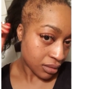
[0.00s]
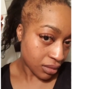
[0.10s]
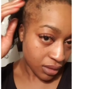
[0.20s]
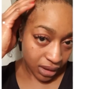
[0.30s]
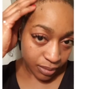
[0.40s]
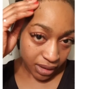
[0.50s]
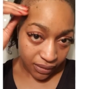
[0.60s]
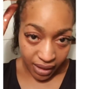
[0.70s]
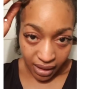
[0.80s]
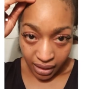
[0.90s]
All these bits
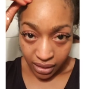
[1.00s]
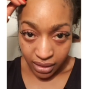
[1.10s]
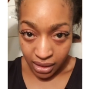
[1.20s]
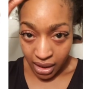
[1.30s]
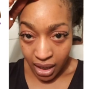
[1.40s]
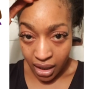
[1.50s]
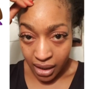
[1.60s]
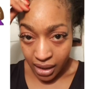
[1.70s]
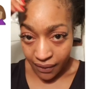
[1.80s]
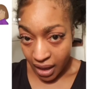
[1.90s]
of hair that you can see here, I
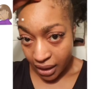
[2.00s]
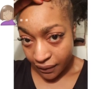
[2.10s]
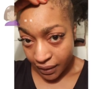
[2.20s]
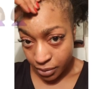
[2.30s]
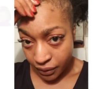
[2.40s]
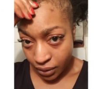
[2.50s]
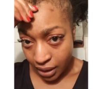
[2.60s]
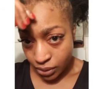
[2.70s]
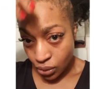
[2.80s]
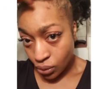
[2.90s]
didn't have any of this before.
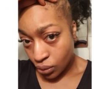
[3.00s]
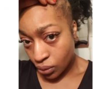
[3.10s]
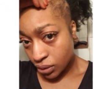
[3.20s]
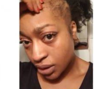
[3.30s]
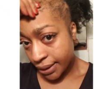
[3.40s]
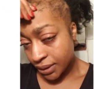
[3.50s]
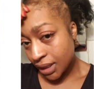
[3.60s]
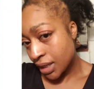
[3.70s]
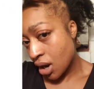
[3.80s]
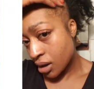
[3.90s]
That was all
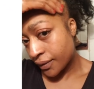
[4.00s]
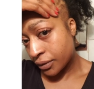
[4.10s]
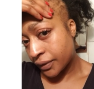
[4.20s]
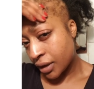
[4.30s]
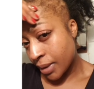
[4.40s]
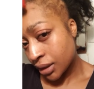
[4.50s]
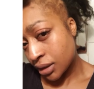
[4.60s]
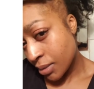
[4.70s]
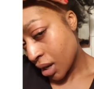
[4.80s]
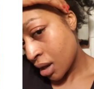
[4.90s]
totally gone. If you refer back
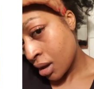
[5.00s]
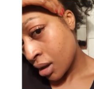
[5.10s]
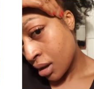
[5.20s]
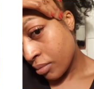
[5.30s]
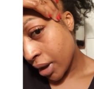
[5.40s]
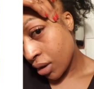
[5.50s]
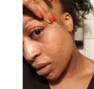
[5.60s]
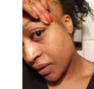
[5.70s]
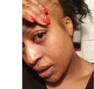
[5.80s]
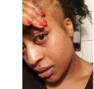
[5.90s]
to my
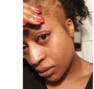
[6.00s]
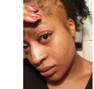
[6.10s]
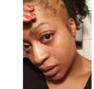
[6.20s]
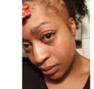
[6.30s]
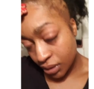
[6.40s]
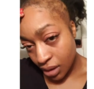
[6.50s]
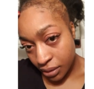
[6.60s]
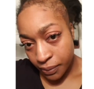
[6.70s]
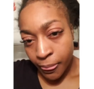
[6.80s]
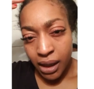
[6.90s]
older videos, all this was
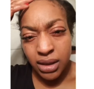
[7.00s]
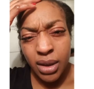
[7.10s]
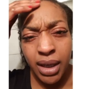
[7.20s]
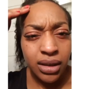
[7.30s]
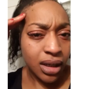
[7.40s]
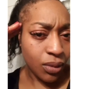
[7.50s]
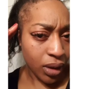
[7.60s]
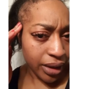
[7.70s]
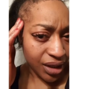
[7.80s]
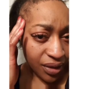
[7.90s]
gone. And you know what, it looks a lot
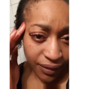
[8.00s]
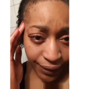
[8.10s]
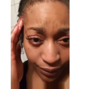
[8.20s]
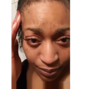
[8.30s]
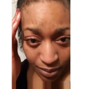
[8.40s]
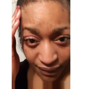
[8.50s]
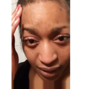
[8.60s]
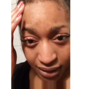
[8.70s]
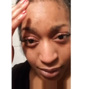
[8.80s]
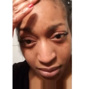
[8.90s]
worse on the phone with me
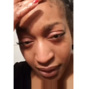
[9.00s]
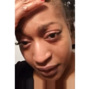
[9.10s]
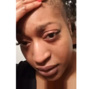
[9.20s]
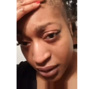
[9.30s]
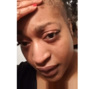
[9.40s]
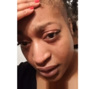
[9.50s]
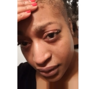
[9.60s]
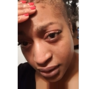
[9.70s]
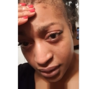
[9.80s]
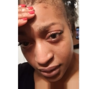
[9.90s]
because I'm using my phone
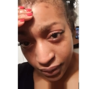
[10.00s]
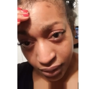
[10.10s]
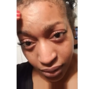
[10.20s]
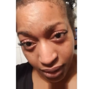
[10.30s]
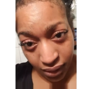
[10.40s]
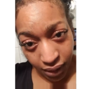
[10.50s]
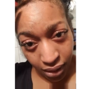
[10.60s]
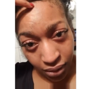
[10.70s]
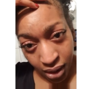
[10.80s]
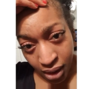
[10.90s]
to record this
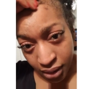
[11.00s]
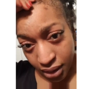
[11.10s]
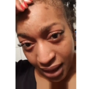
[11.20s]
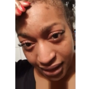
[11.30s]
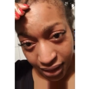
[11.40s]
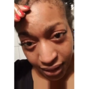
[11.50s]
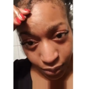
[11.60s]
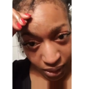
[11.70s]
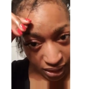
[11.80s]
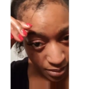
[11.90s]
video. So it actually looks
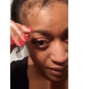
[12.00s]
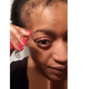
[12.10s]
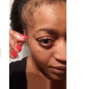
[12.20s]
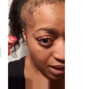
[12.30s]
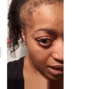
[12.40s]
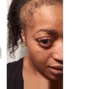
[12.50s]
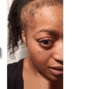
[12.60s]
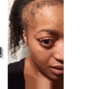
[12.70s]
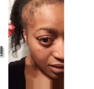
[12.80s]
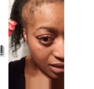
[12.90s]
worse on my phone than
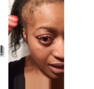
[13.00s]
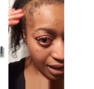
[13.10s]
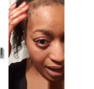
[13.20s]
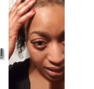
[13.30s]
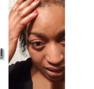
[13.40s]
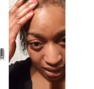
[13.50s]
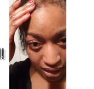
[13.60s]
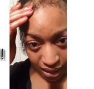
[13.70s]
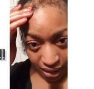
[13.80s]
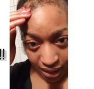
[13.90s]
it
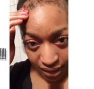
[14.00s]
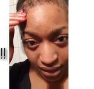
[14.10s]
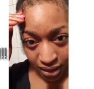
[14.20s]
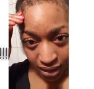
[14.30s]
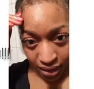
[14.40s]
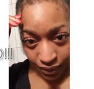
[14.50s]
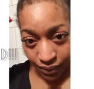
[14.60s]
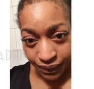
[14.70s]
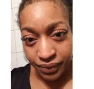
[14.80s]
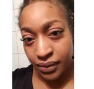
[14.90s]
actually is,
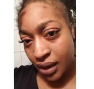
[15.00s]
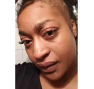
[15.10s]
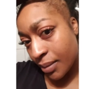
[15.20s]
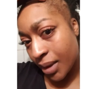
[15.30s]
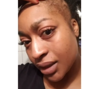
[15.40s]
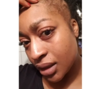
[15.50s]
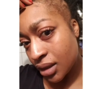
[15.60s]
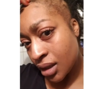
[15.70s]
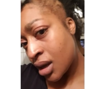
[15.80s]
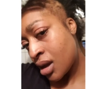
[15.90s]
if that makes
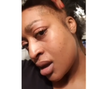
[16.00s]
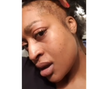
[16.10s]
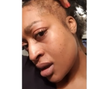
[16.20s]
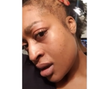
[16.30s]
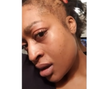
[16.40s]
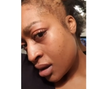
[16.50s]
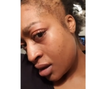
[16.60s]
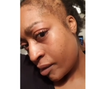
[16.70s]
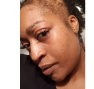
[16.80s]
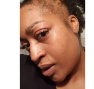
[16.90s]
sense.
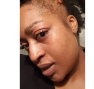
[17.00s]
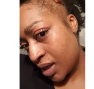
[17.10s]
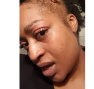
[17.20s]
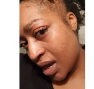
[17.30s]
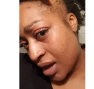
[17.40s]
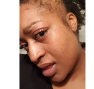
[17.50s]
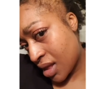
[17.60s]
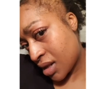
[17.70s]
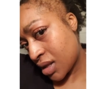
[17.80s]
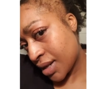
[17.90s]
But you can see here,
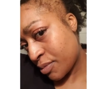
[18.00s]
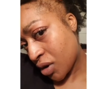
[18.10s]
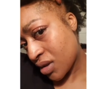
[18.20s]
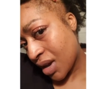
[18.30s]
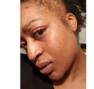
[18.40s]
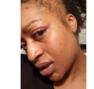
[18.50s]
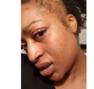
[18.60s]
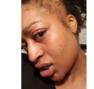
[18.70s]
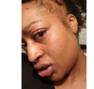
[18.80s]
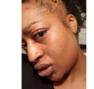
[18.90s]
this spot, that was not
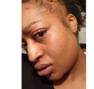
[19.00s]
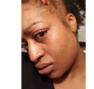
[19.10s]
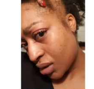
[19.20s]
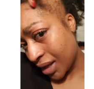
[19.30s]
touched at all.